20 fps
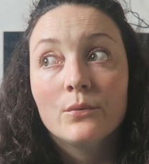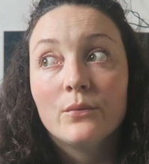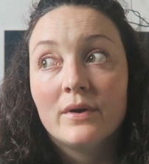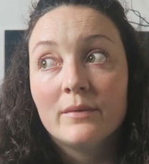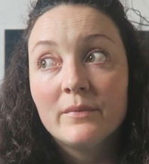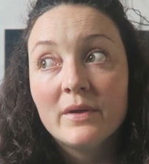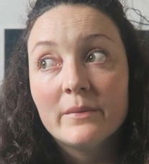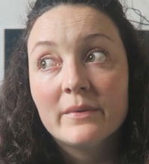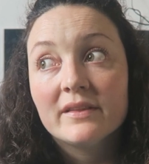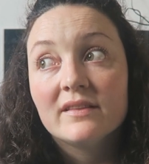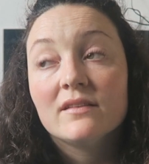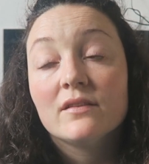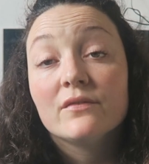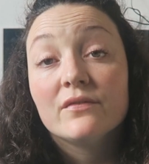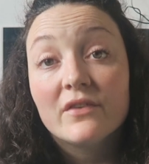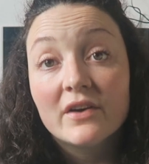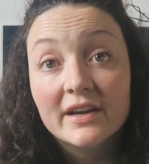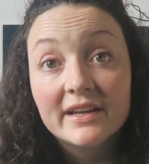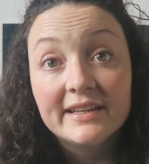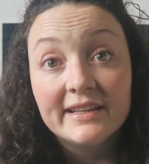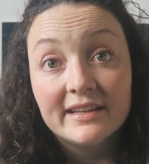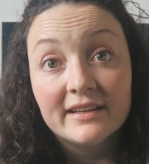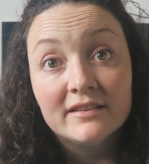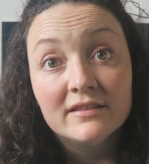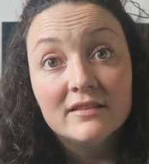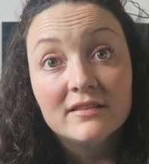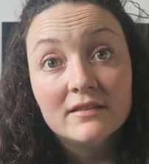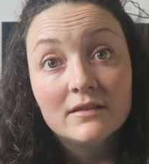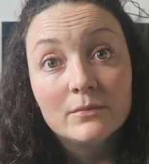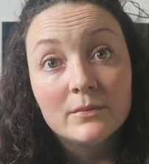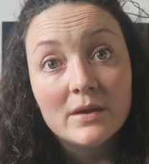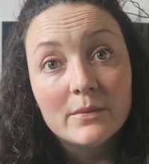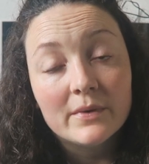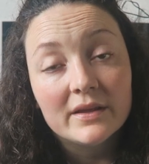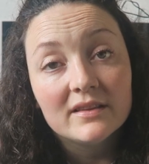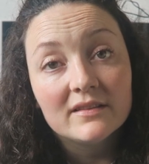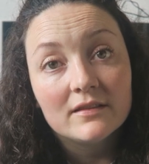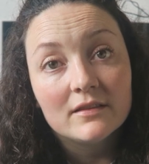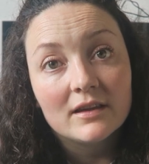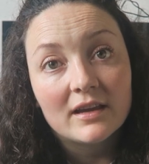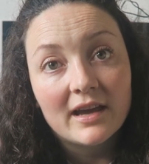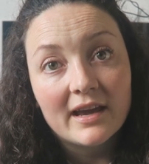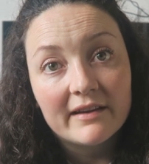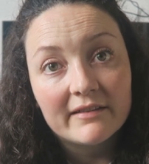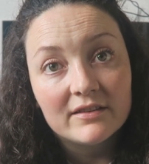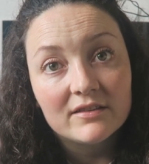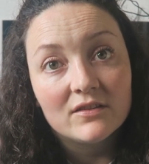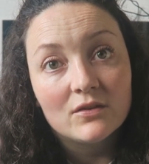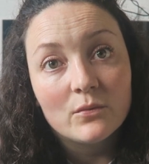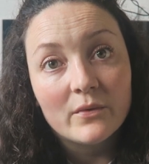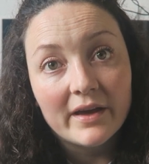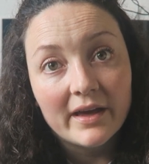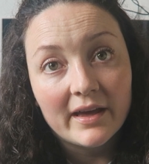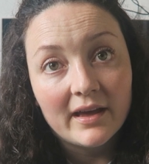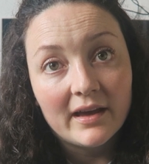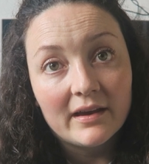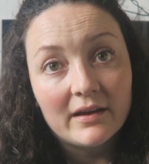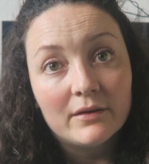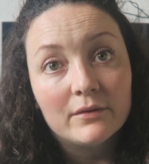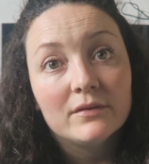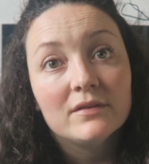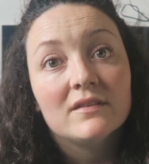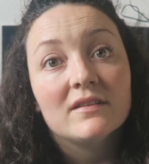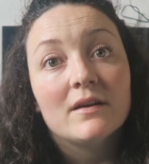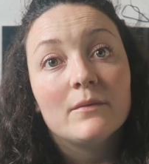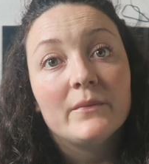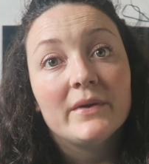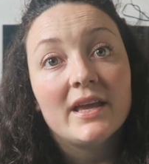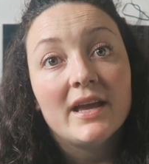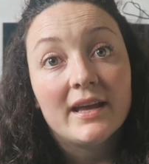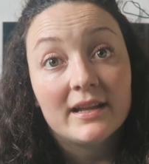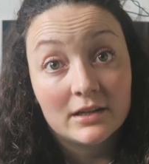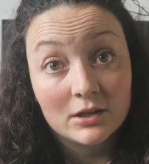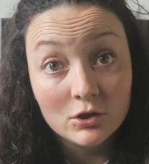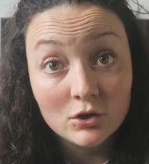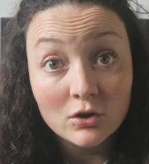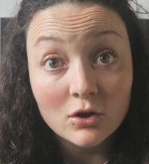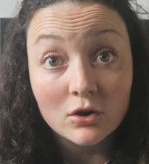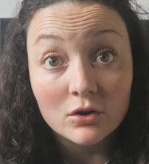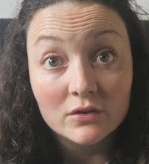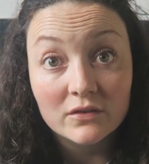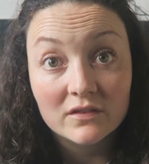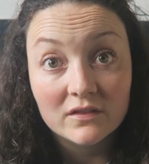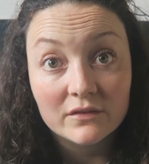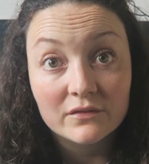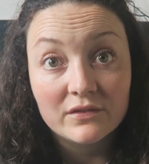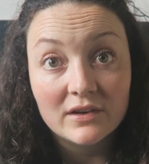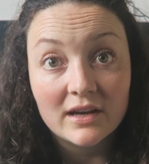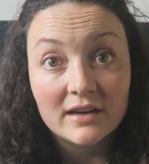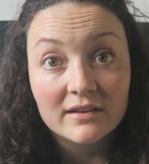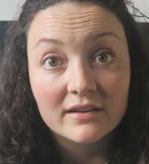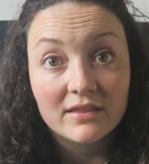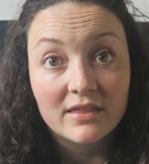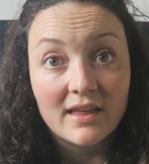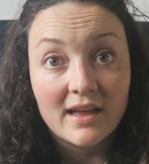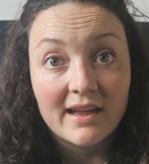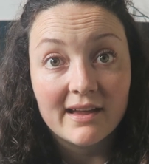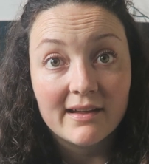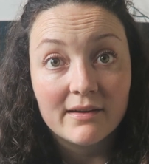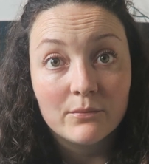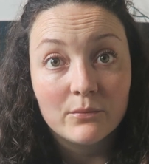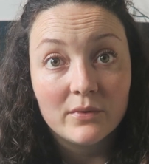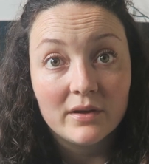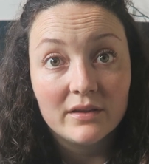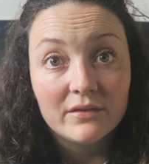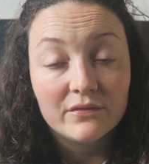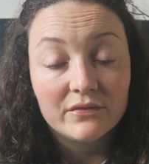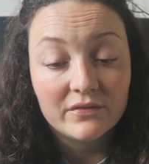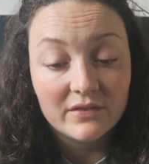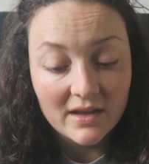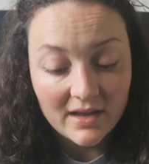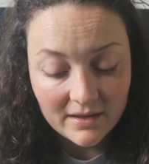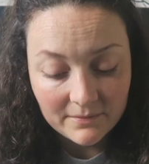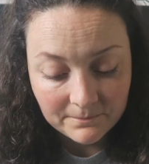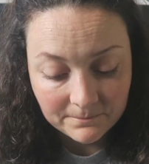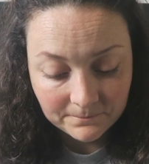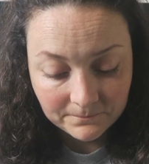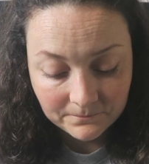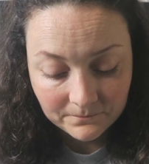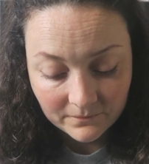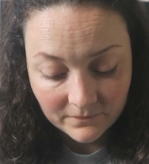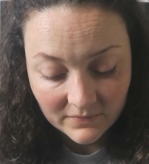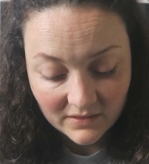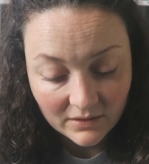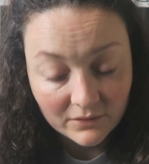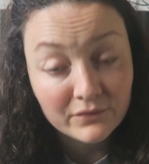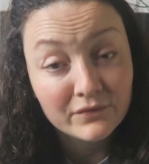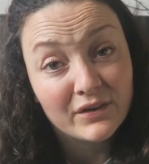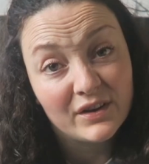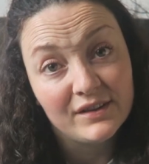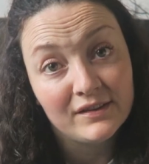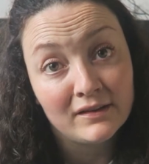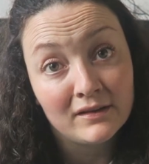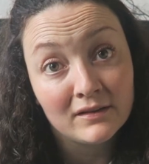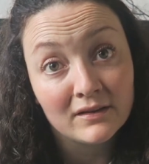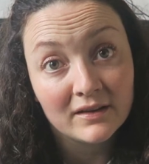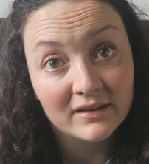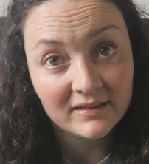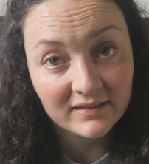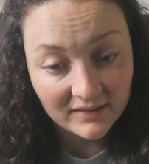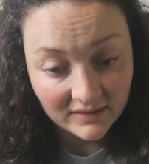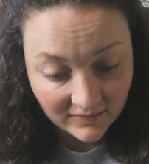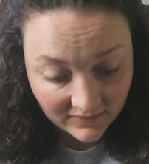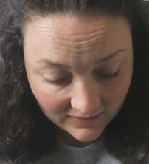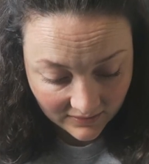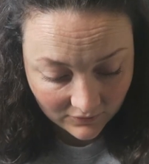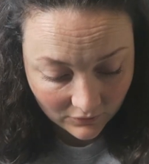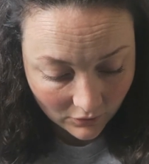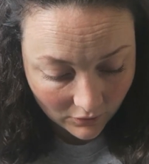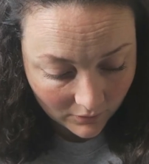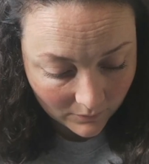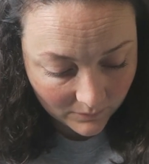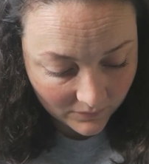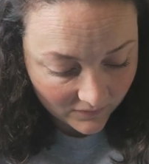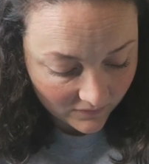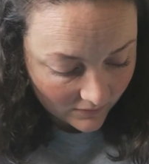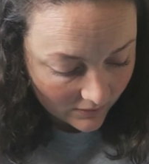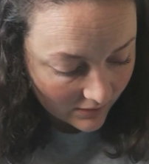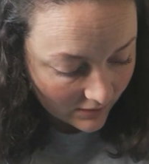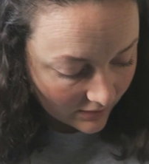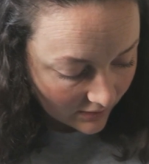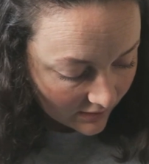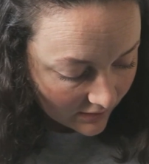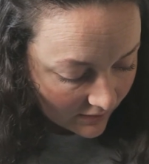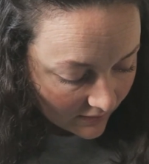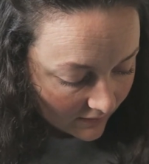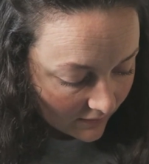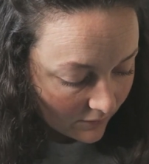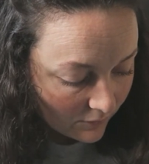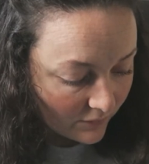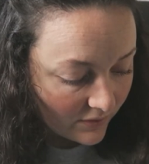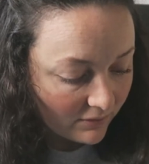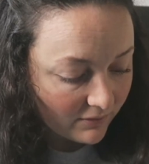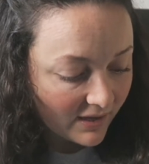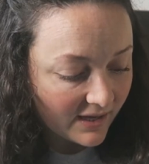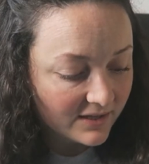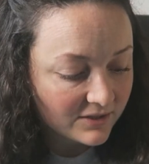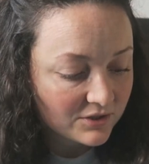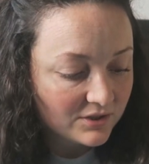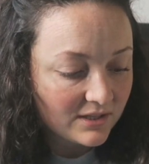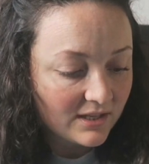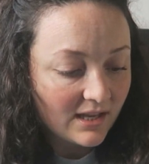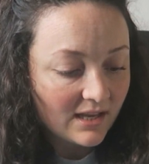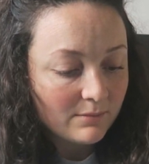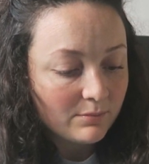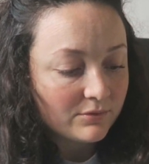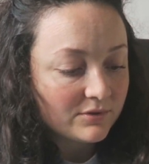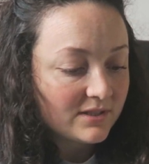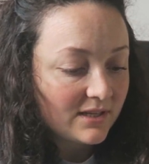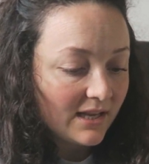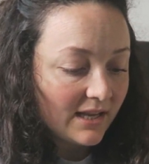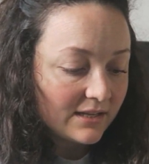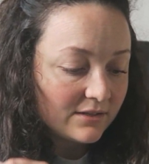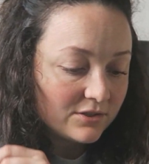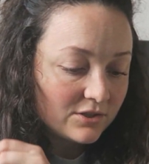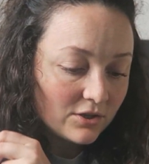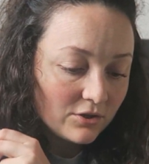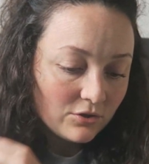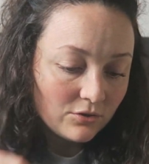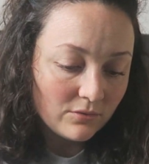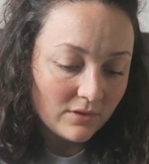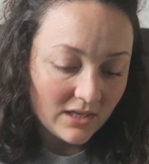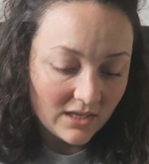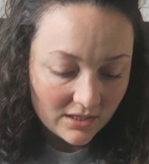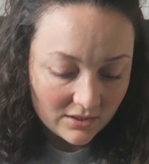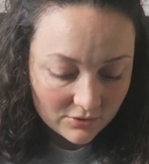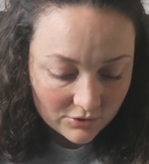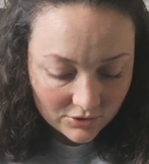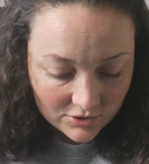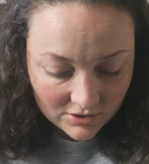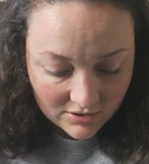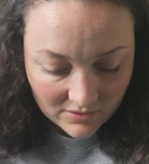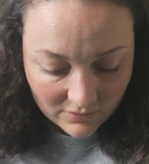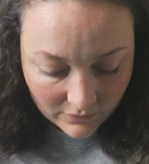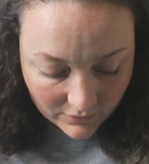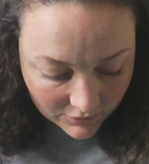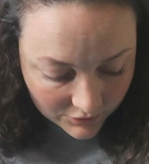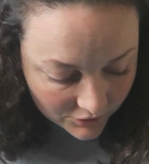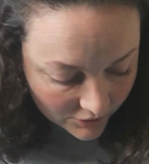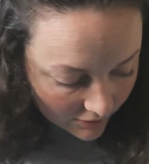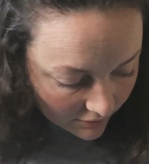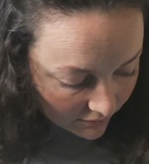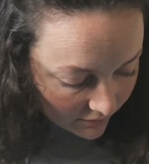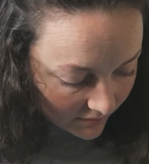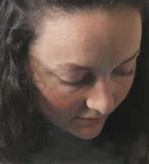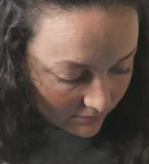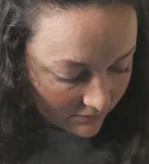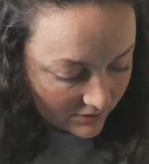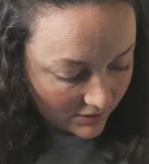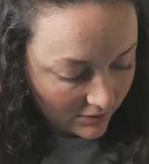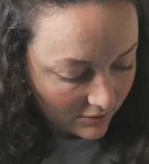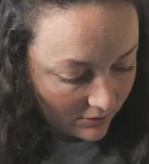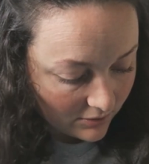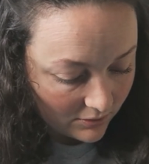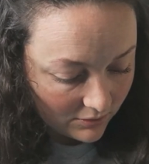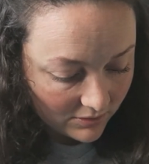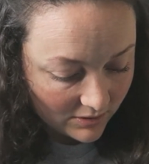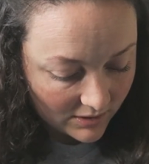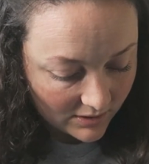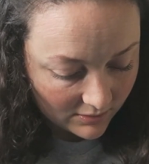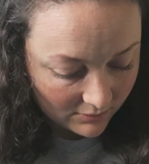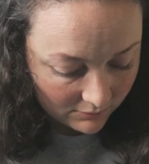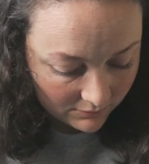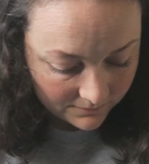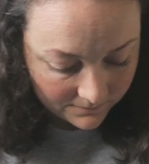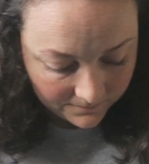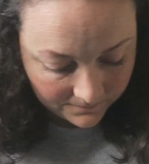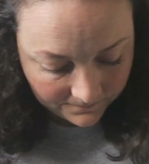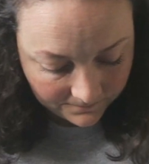when we went to Vineland, we went to the Character Warehouse and we had lots of luck there with finding nice Disney tops. We were actually able to get 2 each, so I'll show them to you now.